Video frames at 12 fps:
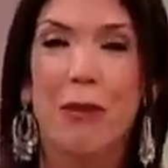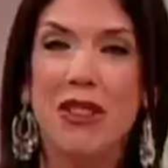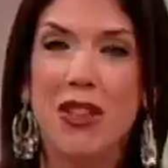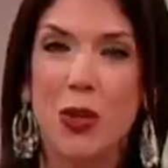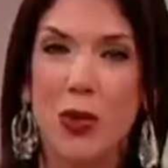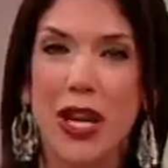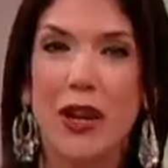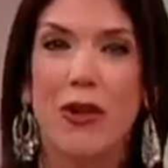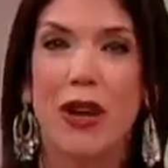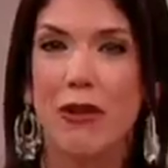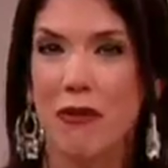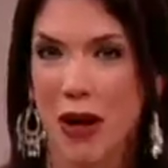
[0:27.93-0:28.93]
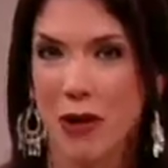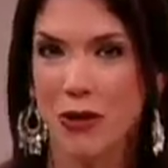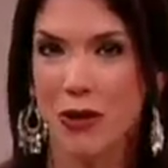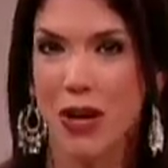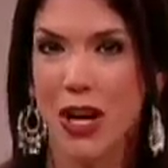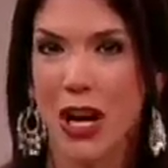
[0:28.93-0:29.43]
meet the creator and
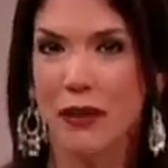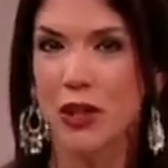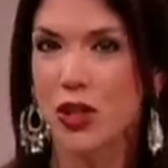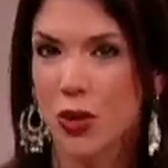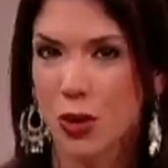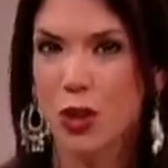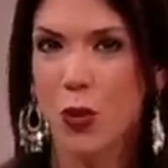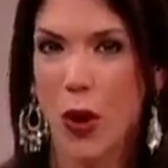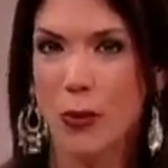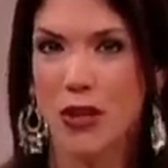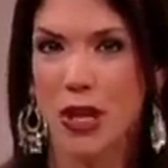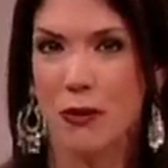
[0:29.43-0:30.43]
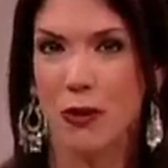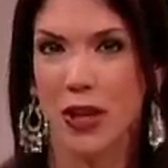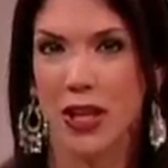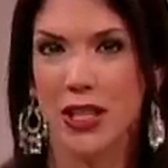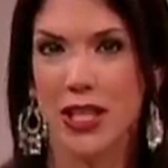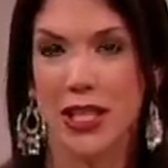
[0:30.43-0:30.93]
founder of a social website for
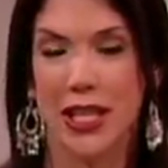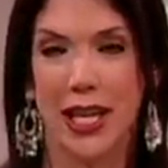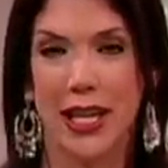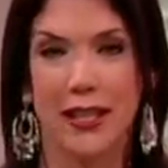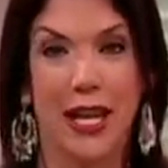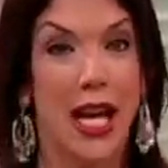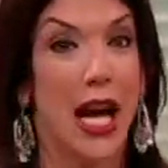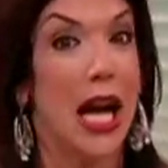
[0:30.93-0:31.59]
kids that's getting